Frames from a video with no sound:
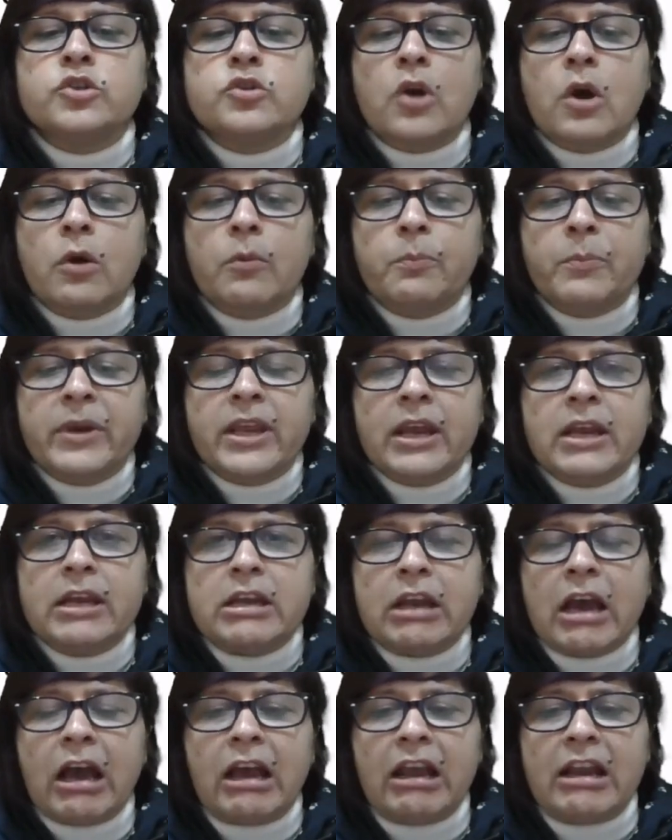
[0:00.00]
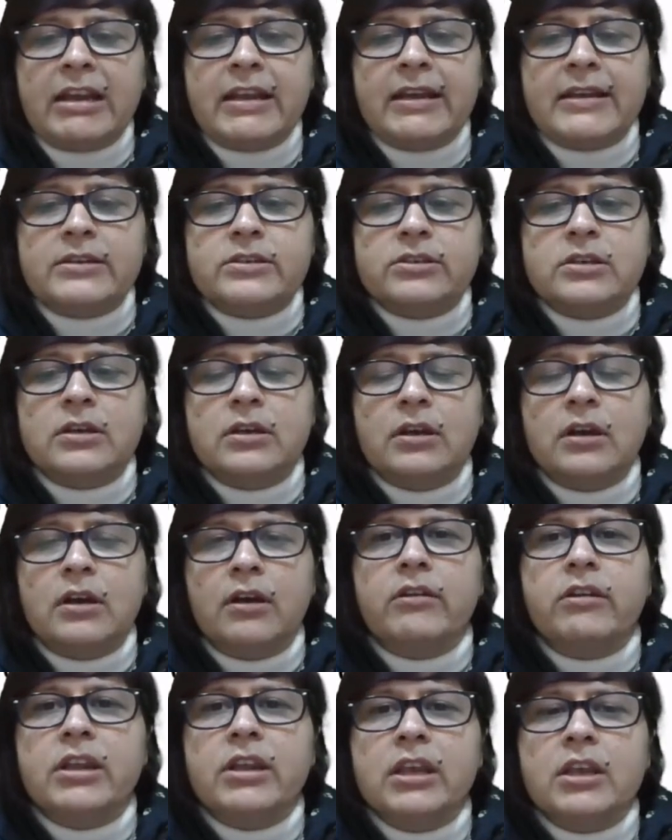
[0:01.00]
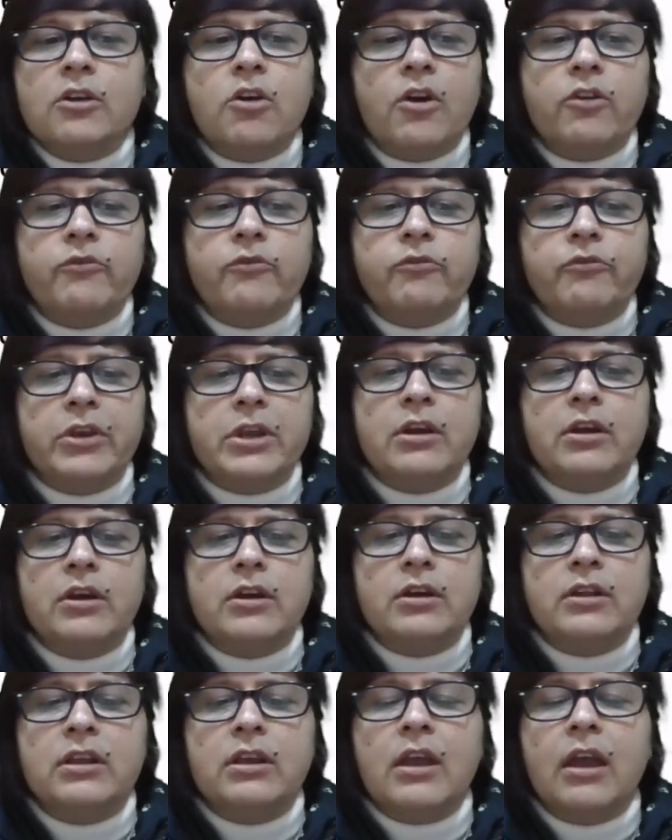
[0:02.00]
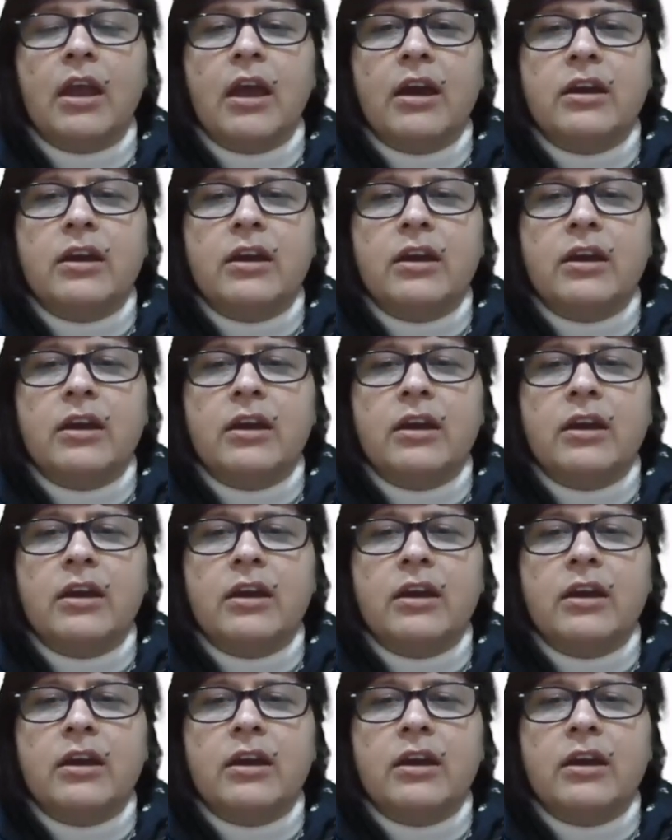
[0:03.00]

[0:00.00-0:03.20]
Trobriand Island reconfigure the